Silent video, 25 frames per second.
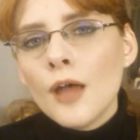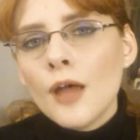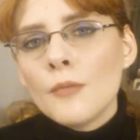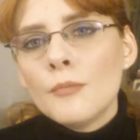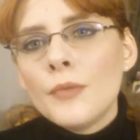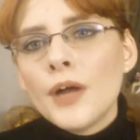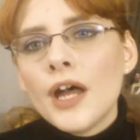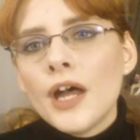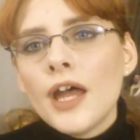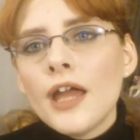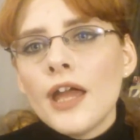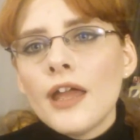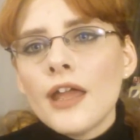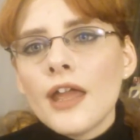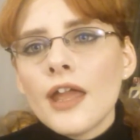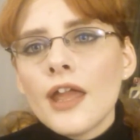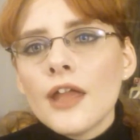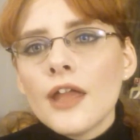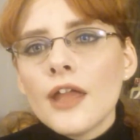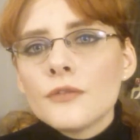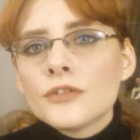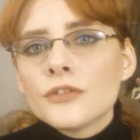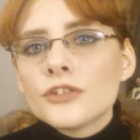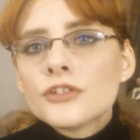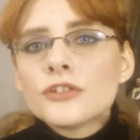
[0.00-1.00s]
but
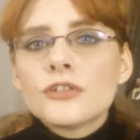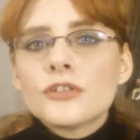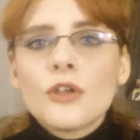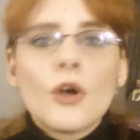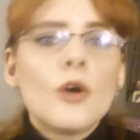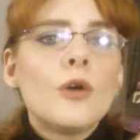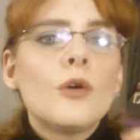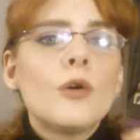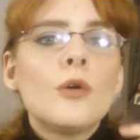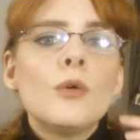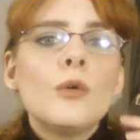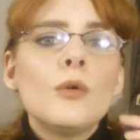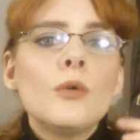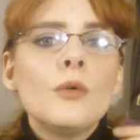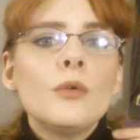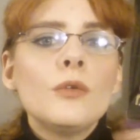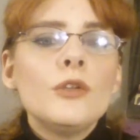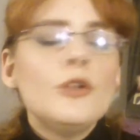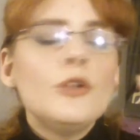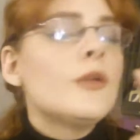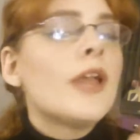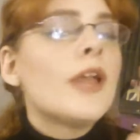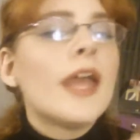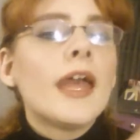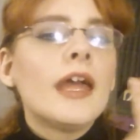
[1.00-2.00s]
it's so,
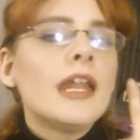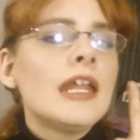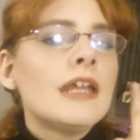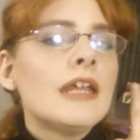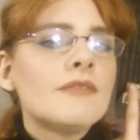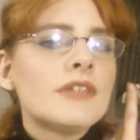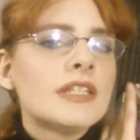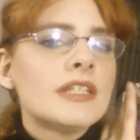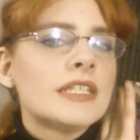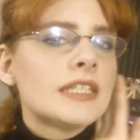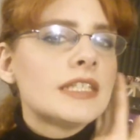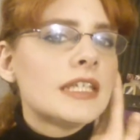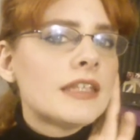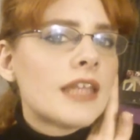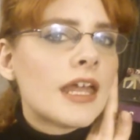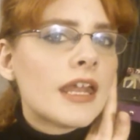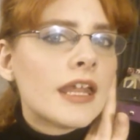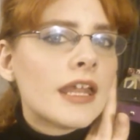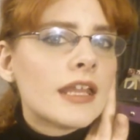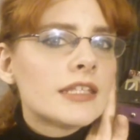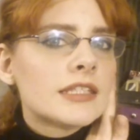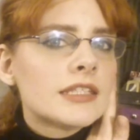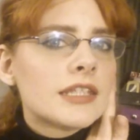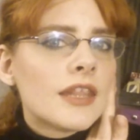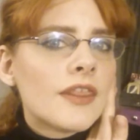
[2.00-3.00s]
you can't even see that
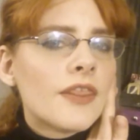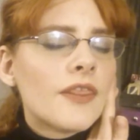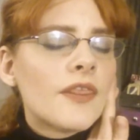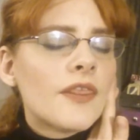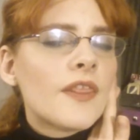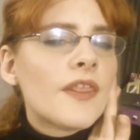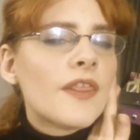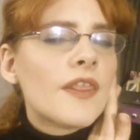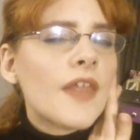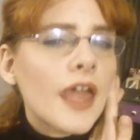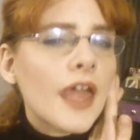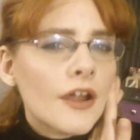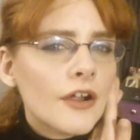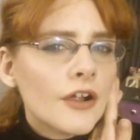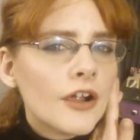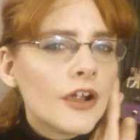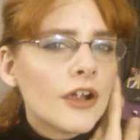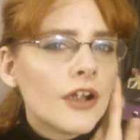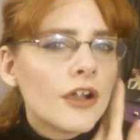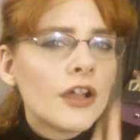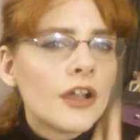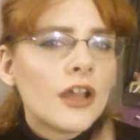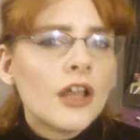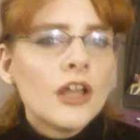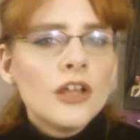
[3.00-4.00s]
it's
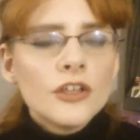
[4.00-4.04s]
there.